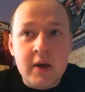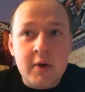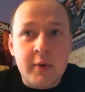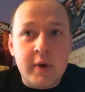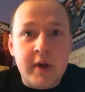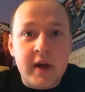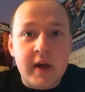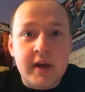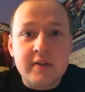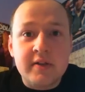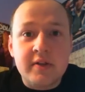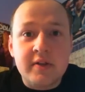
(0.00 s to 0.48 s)

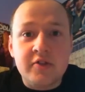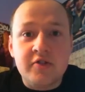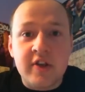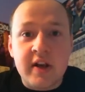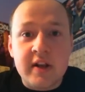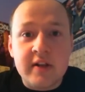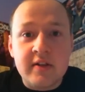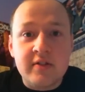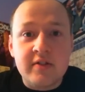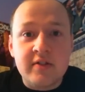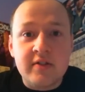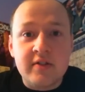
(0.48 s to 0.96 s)
We had the
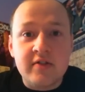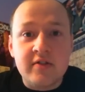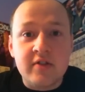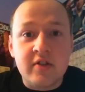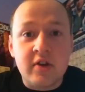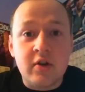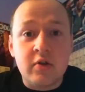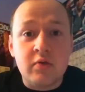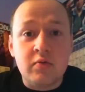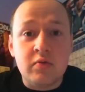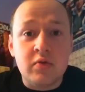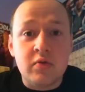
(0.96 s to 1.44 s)
chances
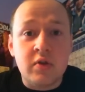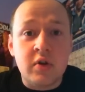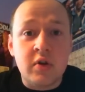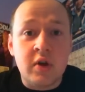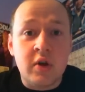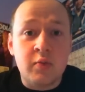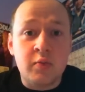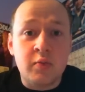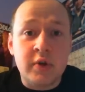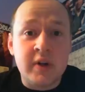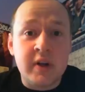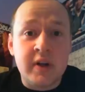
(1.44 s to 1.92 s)

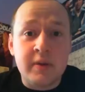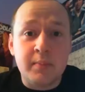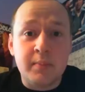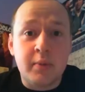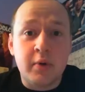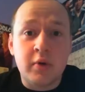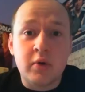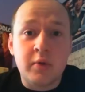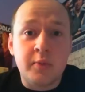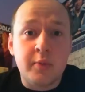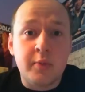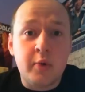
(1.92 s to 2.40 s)
and we didn't
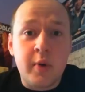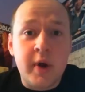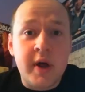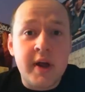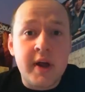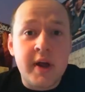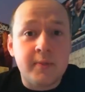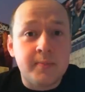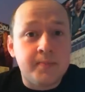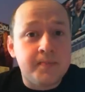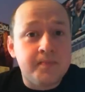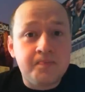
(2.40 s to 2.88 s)
put them
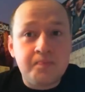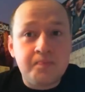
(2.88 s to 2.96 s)
away.